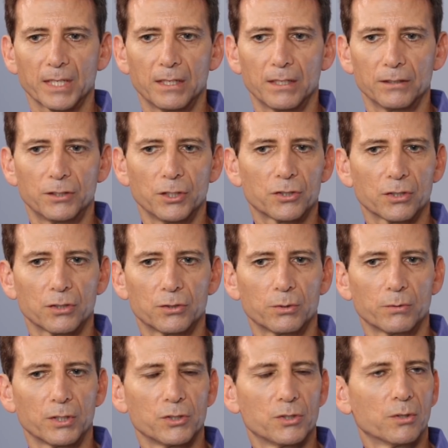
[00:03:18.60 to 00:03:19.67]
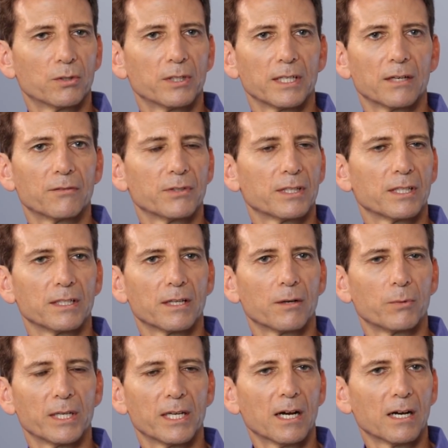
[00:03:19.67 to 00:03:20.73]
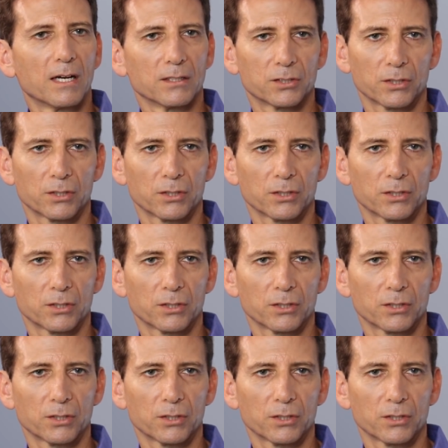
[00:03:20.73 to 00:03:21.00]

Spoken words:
in addition to enjoying everything that we are?